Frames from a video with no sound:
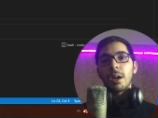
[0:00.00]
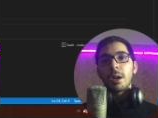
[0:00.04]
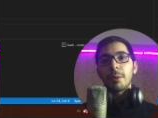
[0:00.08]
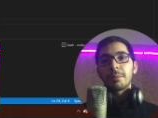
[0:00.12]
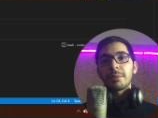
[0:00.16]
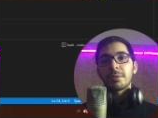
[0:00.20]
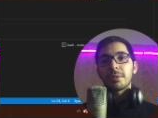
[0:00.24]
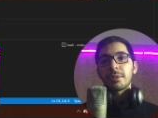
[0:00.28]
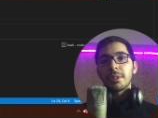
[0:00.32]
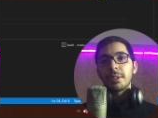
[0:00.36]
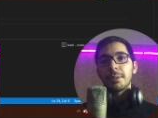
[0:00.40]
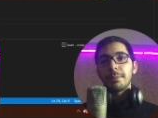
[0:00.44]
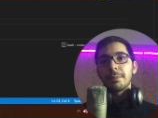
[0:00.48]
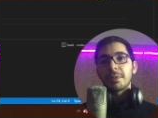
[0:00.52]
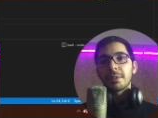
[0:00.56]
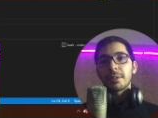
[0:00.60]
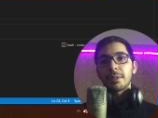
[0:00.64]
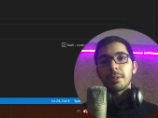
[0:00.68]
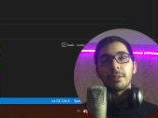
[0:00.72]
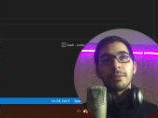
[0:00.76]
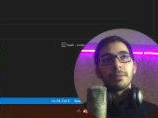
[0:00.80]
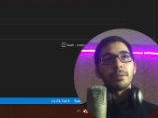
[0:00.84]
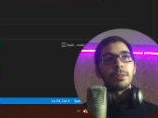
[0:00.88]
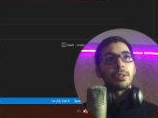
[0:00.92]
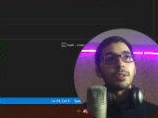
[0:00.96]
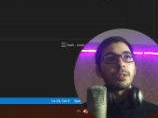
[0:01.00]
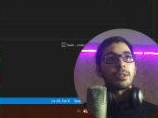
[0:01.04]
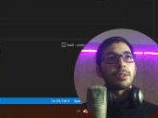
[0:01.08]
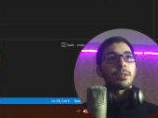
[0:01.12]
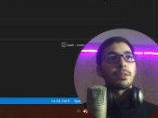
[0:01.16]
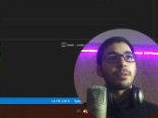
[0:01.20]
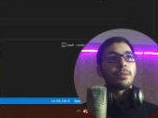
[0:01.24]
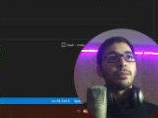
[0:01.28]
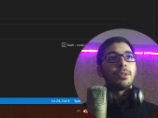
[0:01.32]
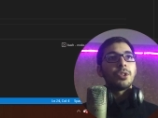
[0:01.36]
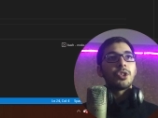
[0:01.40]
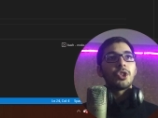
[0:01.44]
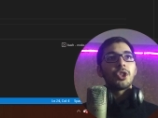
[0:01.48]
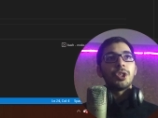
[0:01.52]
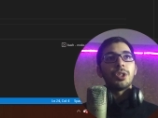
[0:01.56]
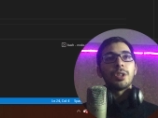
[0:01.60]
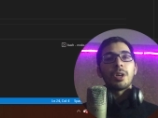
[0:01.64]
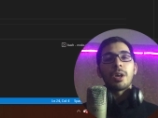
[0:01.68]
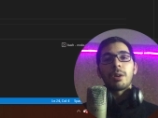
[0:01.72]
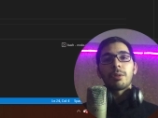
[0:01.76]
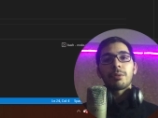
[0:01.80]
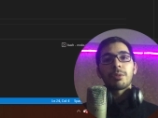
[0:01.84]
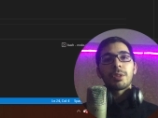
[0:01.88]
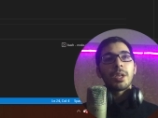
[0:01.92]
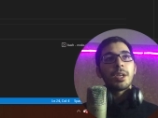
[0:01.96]
upstream servers, which in
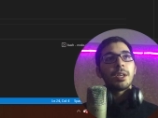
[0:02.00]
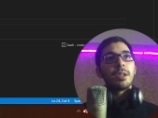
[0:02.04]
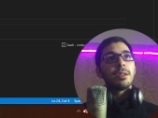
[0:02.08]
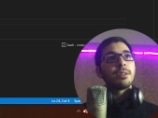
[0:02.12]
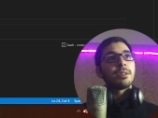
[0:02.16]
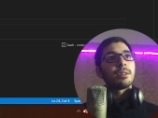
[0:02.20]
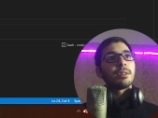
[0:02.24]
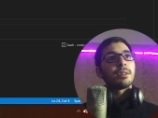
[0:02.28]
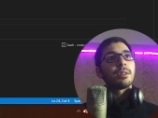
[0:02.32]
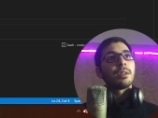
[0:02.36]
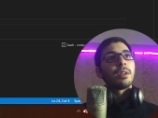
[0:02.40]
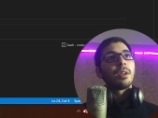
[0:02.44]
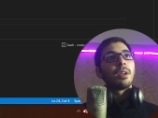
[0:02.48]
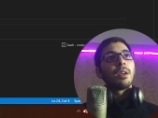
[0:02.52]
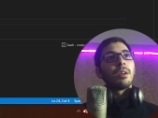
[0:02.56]
our case,